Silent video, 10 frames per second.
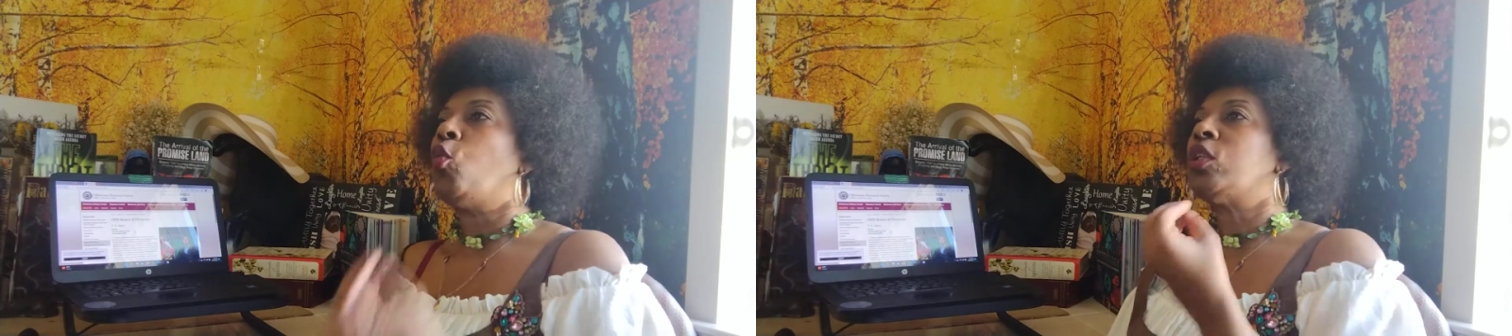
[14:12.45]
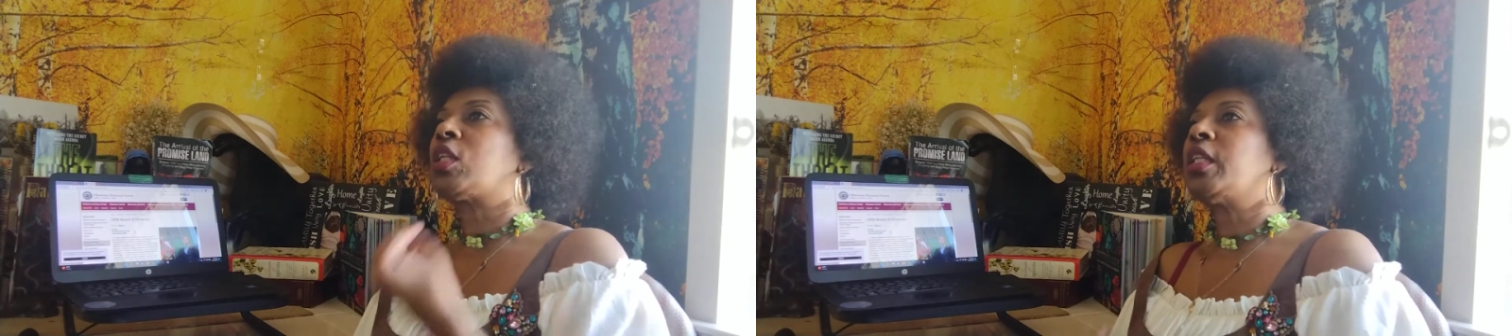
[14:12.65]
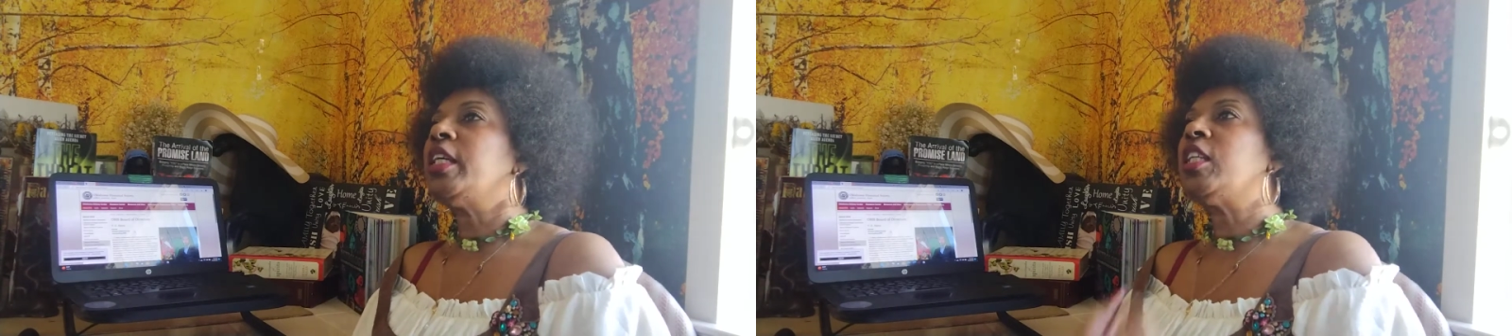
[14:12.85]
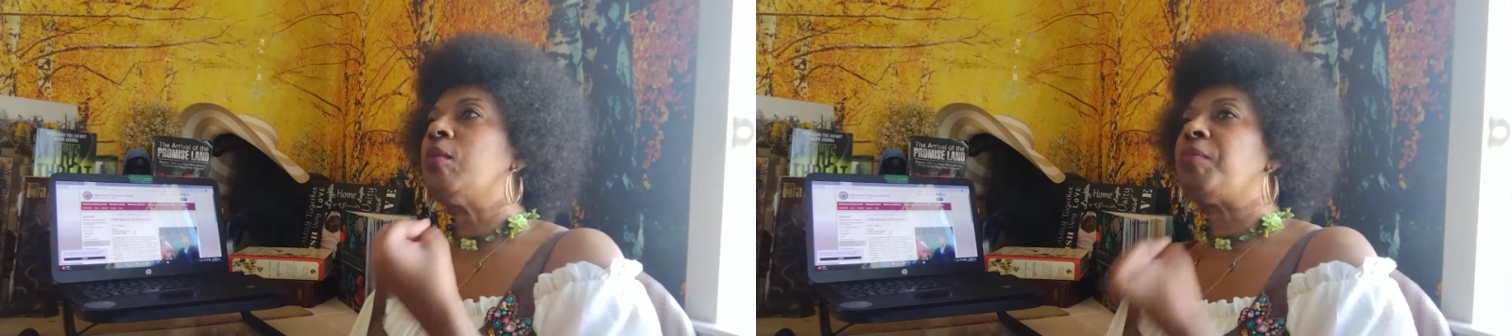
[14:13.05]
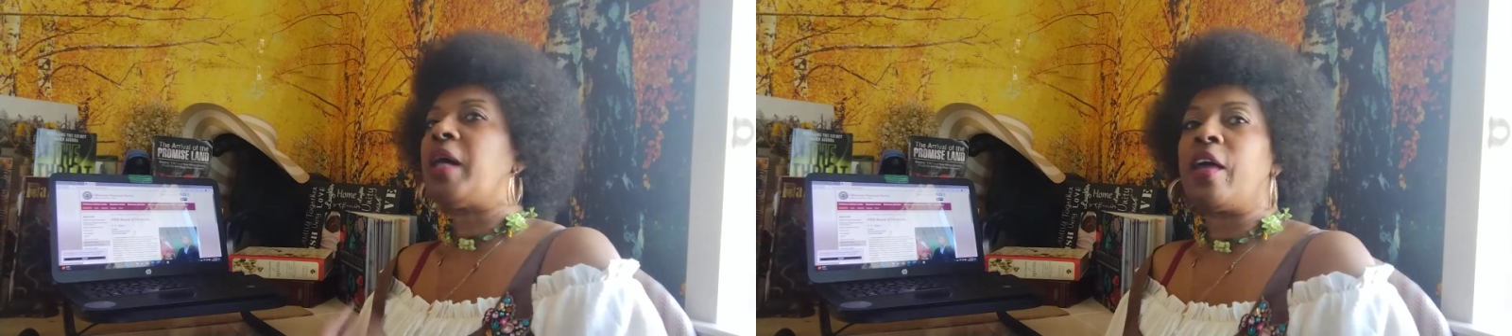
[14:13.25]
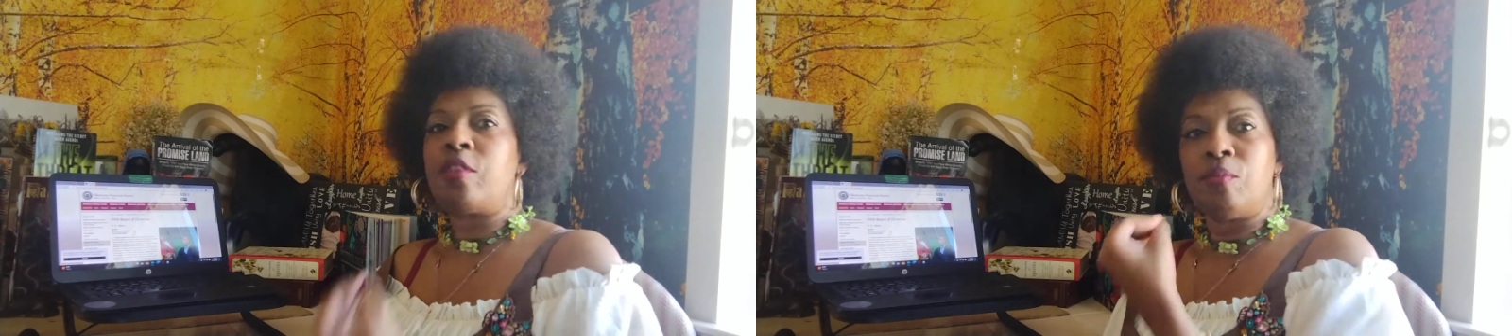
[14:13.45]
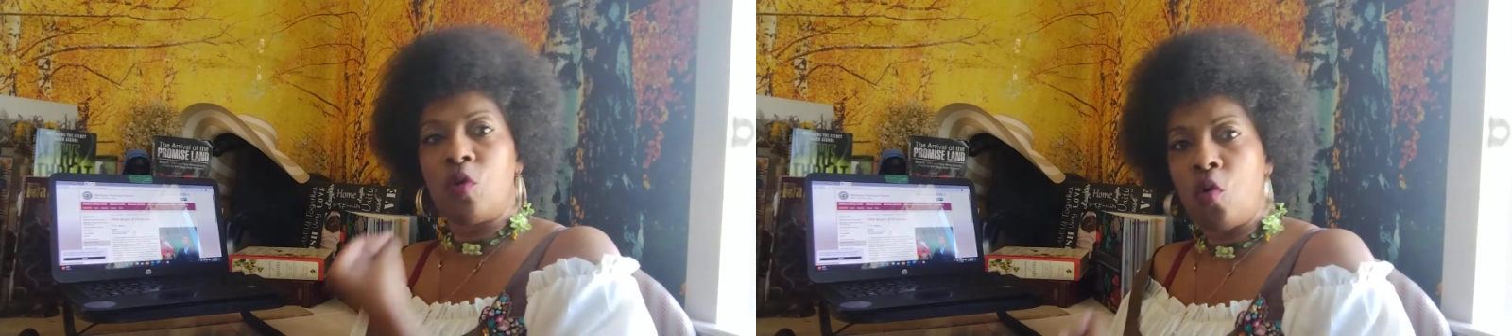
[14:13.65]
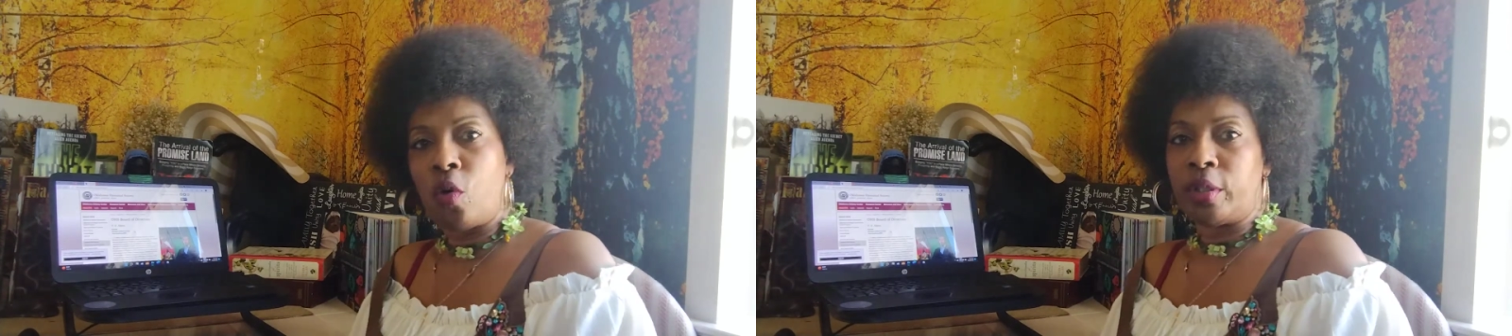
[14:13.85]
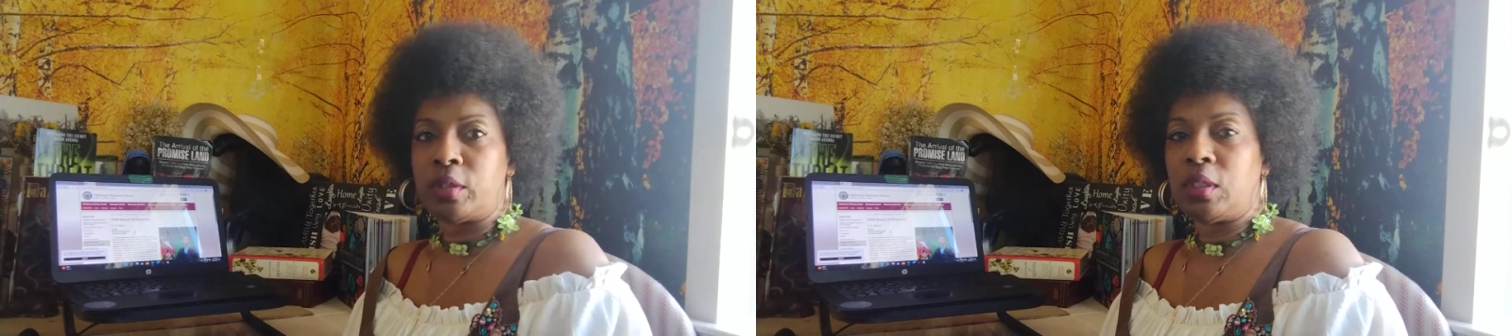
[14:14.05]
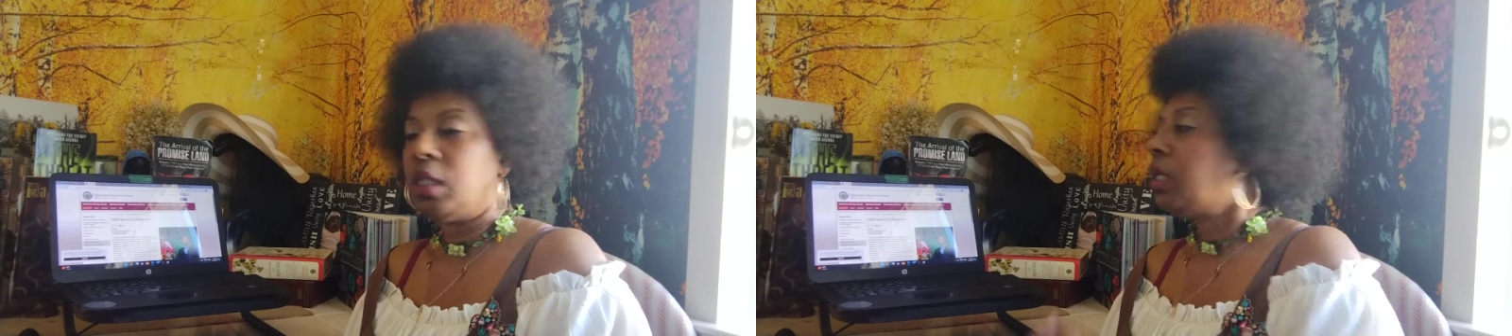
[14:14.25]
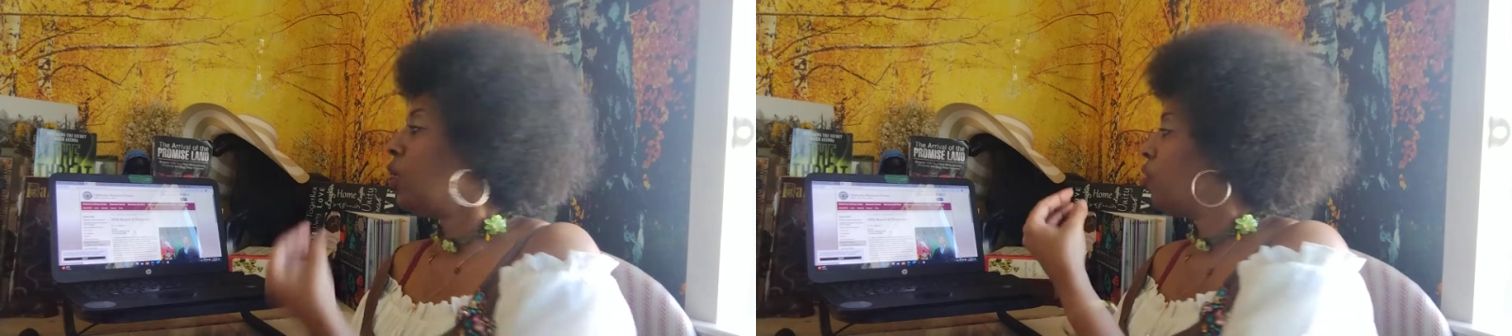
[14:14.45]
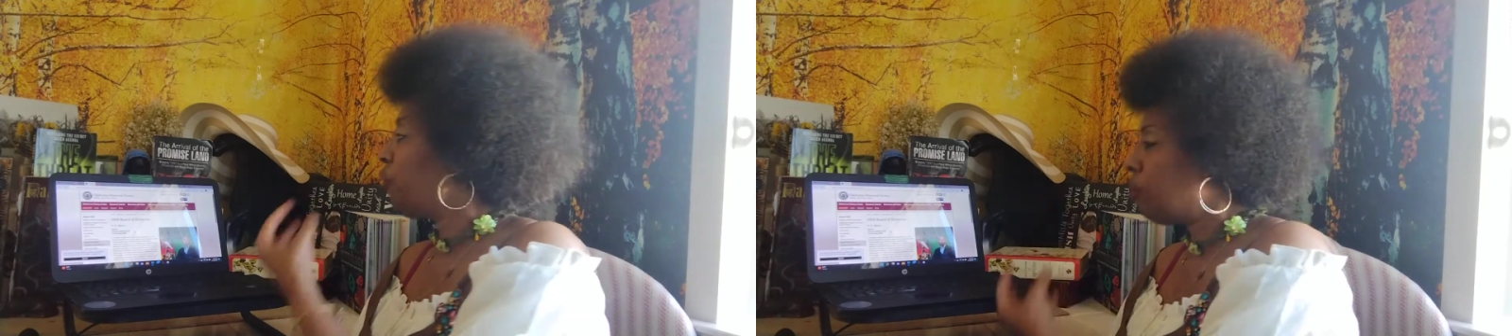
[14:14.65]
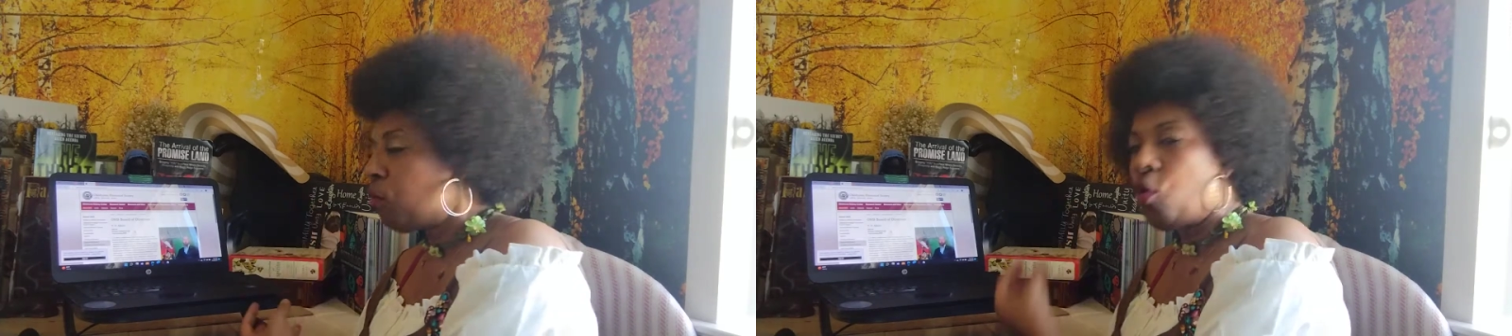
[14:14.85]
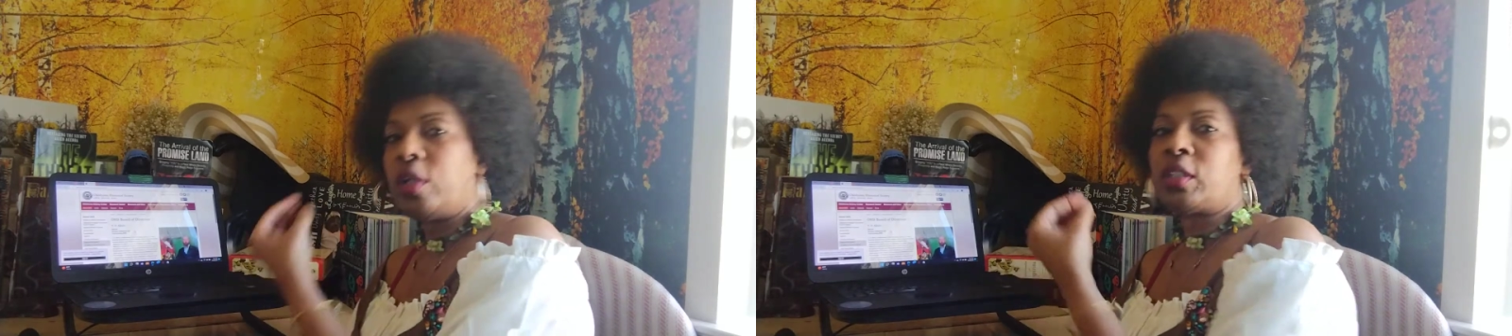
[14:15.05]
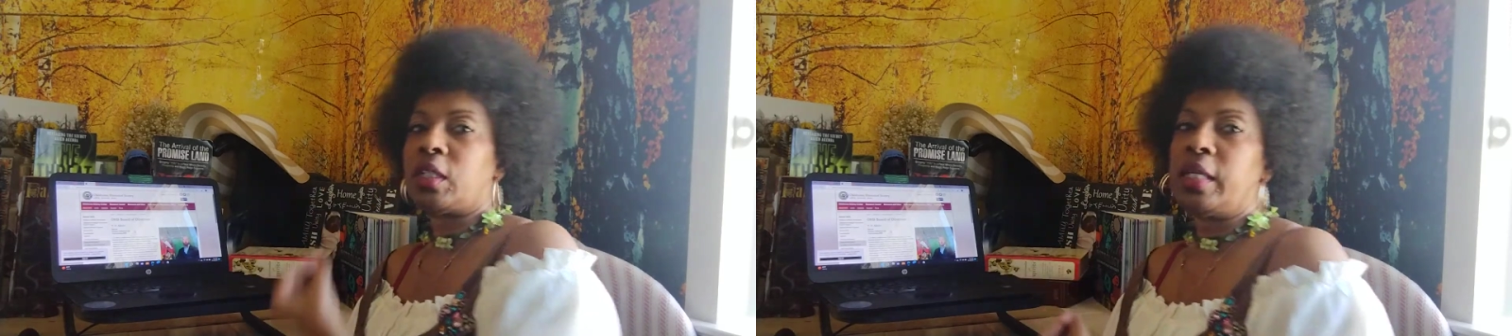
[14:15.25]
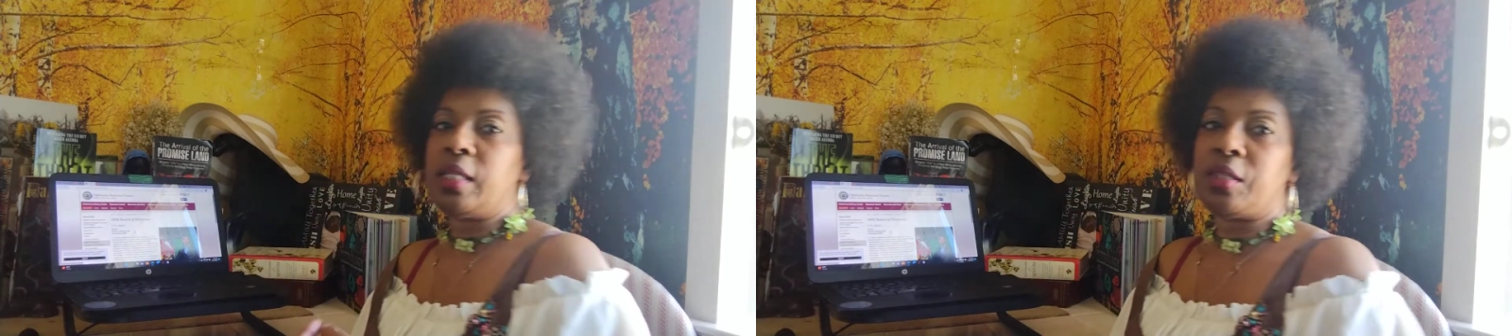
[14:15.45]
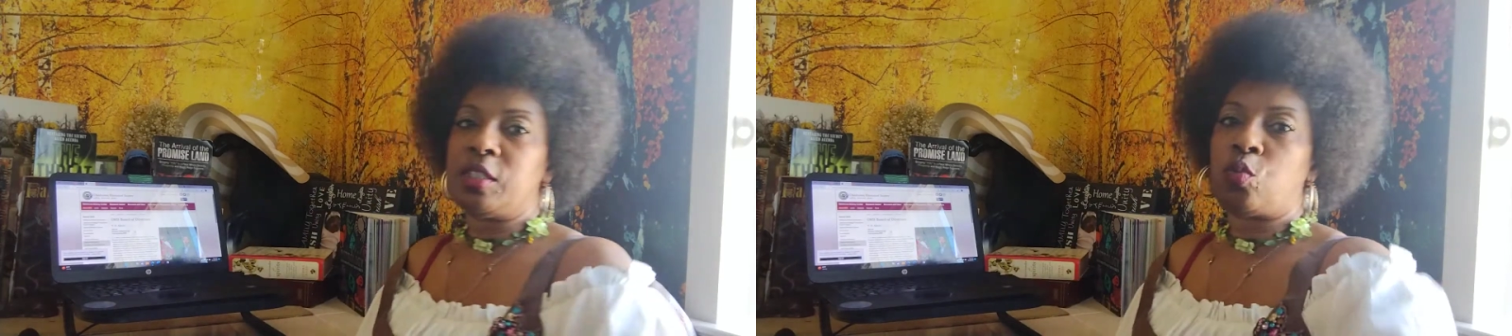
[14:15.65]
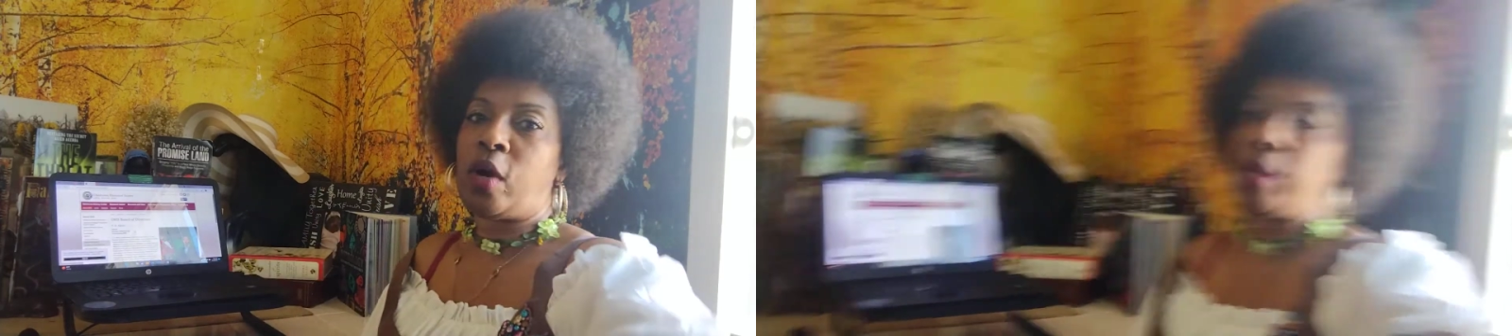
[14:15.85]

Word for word: was cleaned up by the Moors. The Moors cleaned this